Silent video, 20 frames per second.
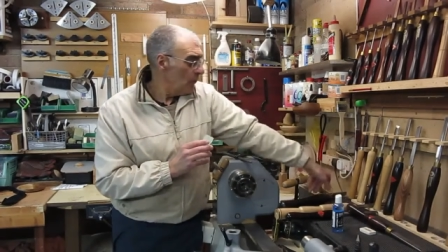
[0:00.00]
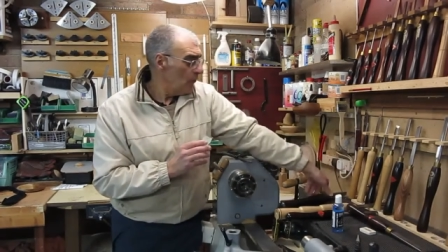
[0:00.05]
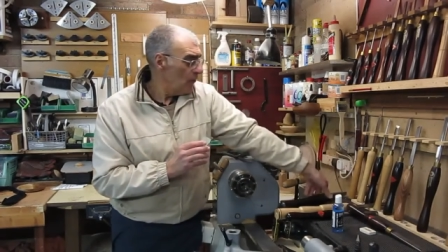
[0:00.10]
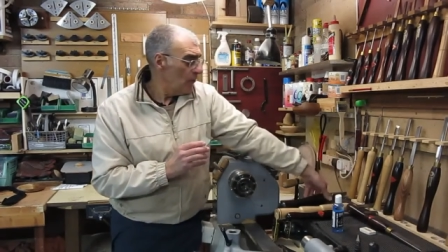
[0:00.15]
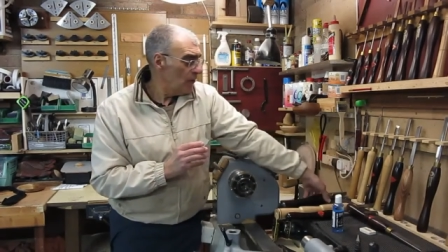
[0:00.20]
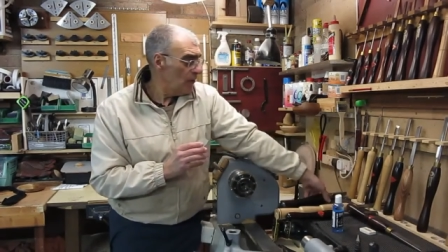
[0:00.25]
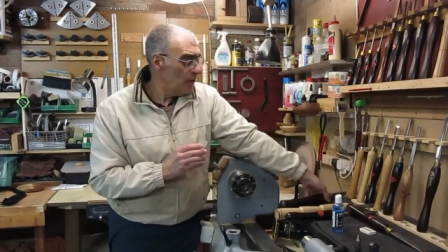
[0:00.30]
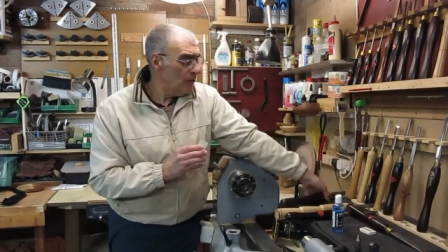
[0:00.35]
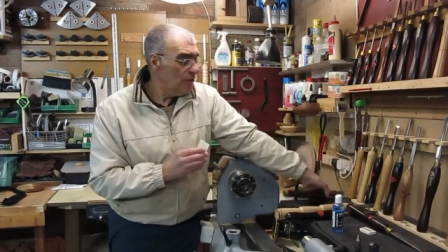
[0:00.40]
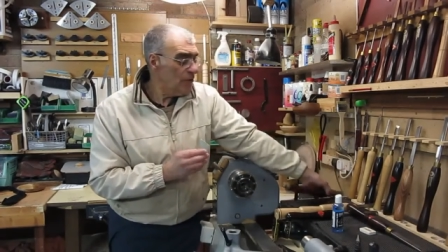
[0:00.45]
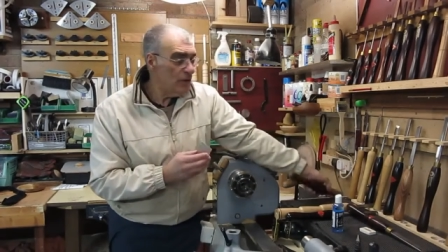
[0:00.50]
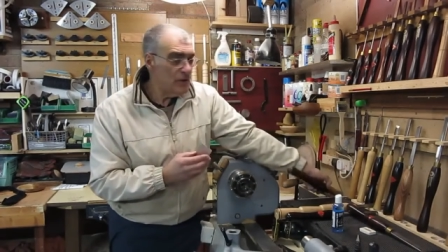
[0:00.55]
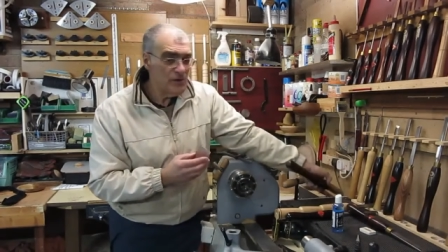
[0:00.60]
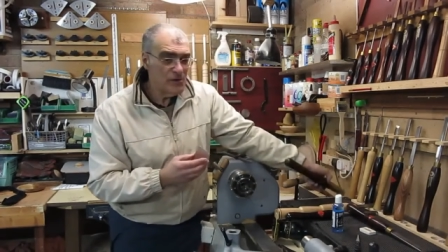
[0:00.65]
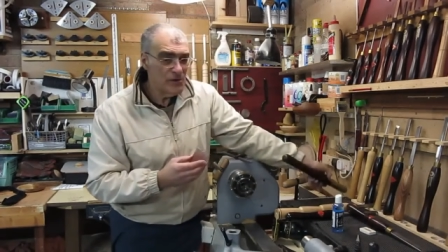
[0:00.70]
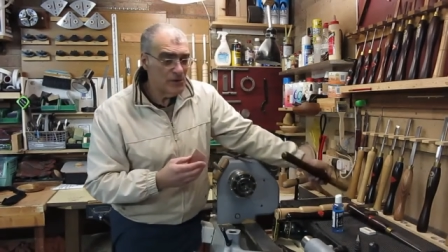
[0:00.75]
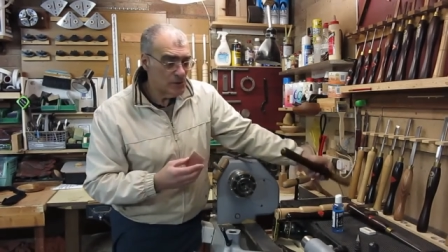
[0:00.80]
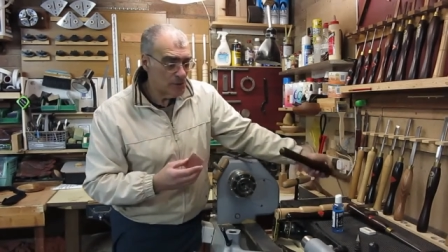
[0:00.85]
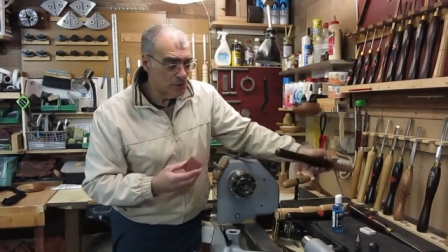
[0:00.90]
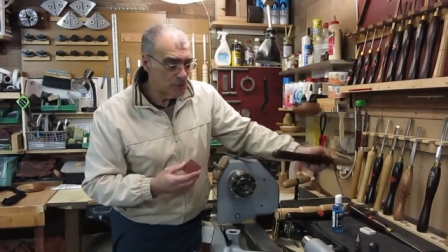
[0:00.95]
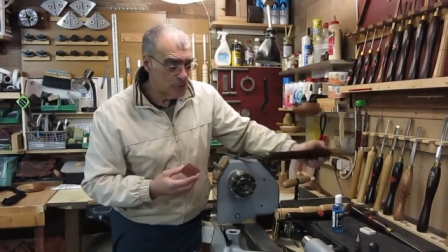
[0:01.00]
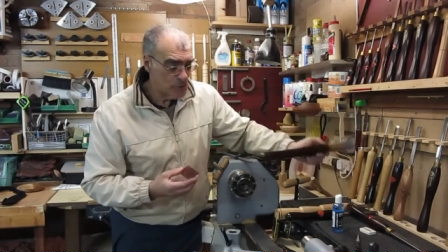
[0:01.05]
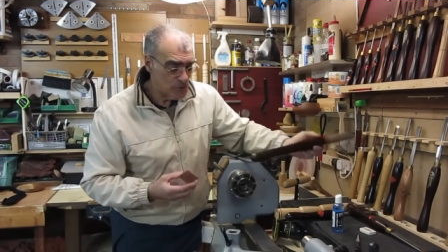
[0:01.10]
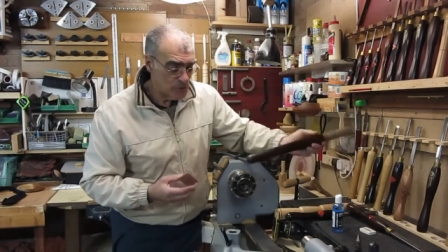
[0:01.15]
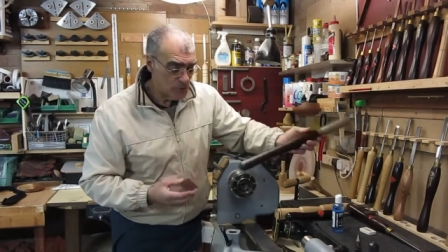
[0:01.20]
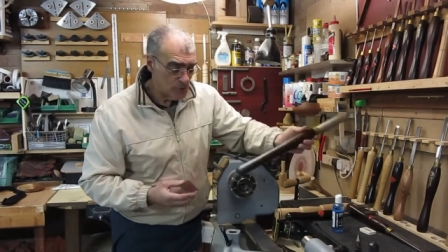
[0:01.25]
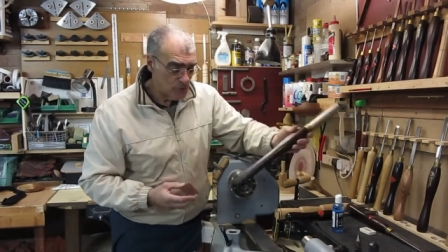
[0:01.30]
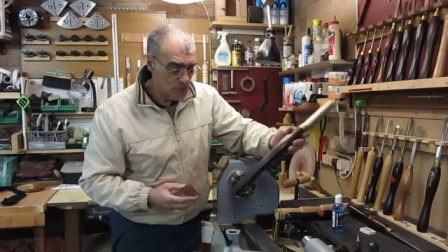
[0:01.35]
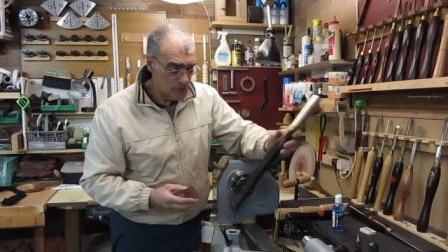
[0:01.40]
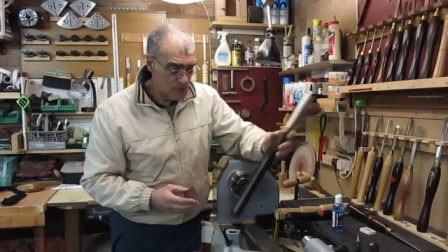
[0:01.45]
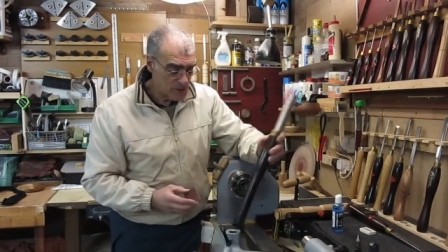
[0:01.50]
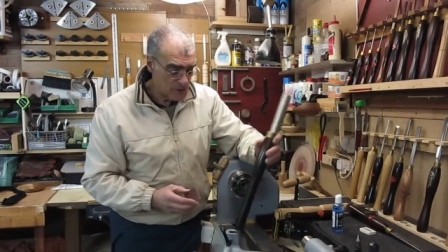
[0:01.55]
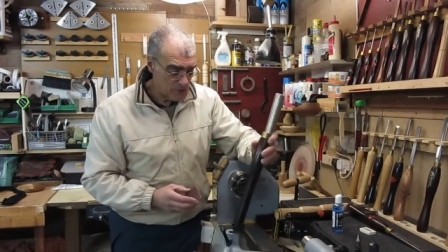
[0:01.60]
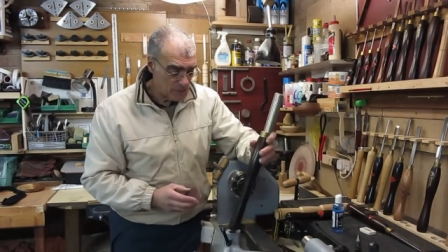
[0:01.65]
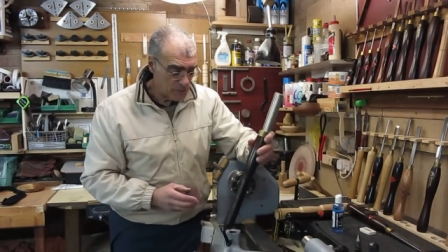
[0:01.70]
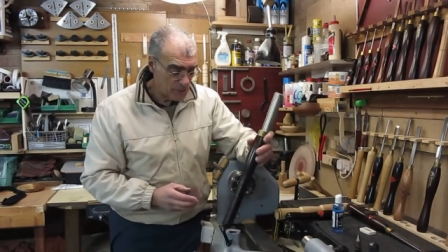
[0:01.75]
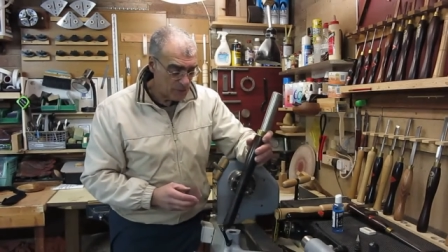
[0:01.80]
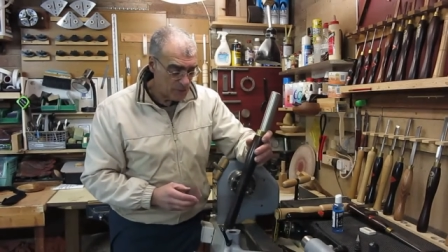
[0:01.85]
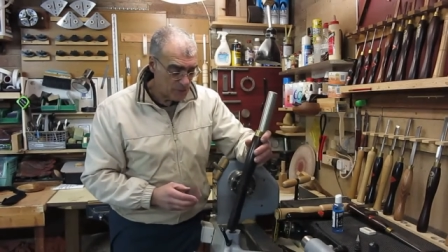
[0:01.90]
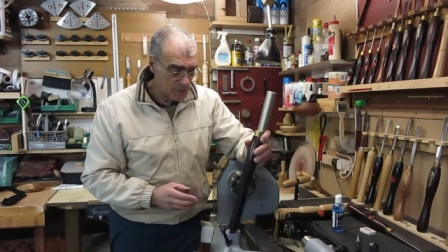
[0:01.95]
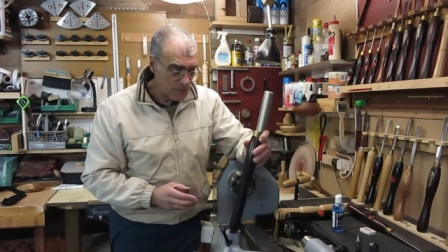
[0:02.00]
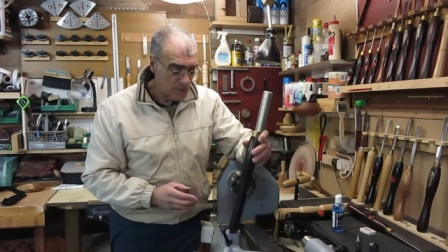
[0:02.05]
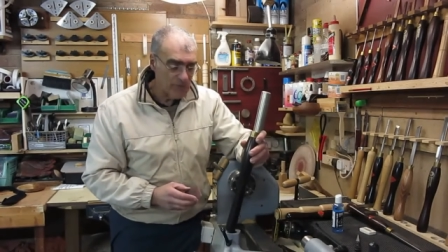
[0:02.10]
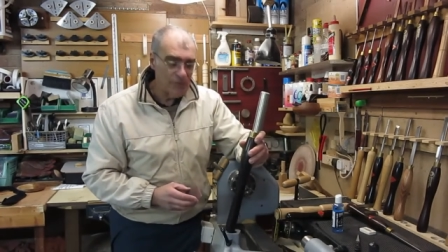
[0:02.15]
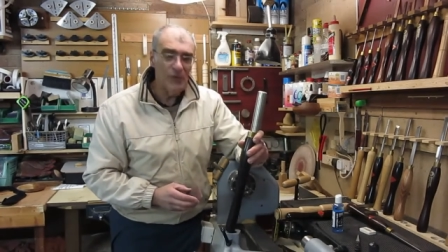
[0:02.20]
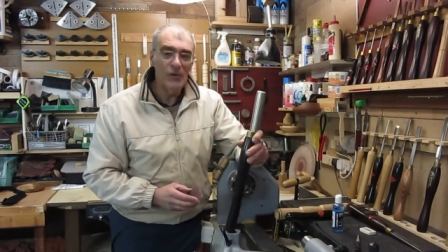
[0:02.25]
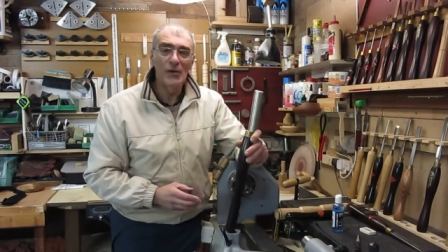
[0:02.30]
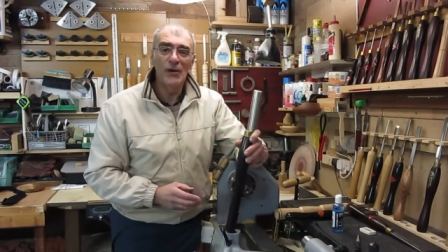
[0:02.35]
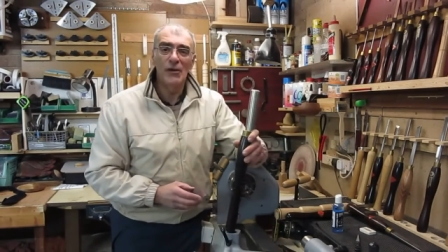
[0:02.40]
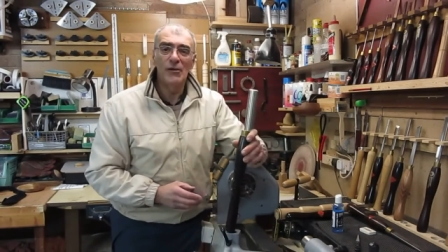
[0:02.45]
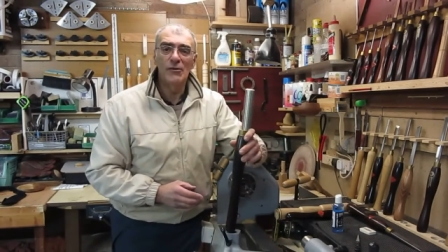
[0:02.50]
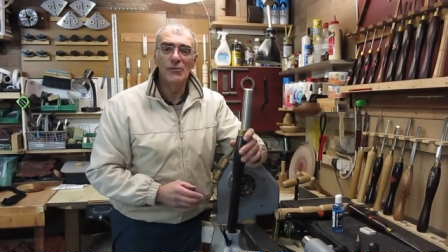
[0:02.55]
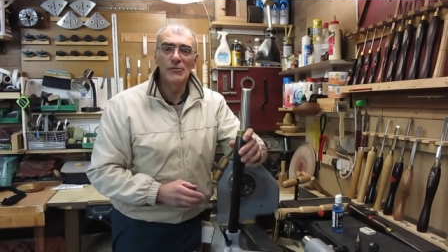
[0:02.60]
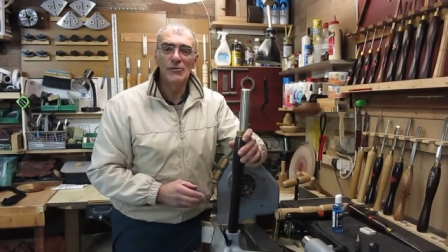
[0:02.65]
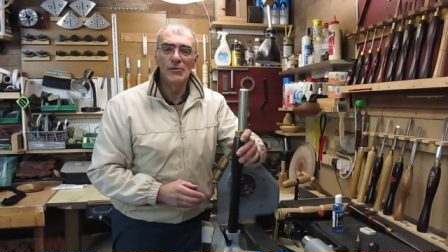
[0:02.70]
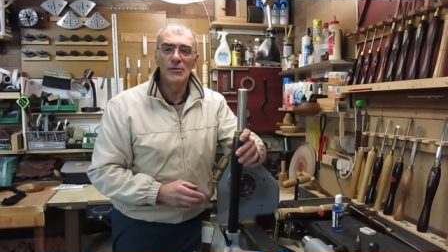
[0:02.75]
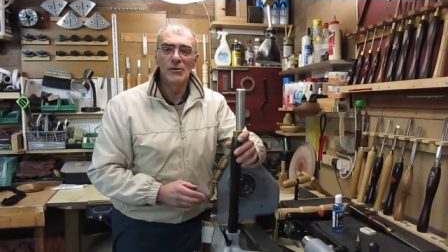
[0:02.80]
Another easy tool to do is your spindle roughing gouge.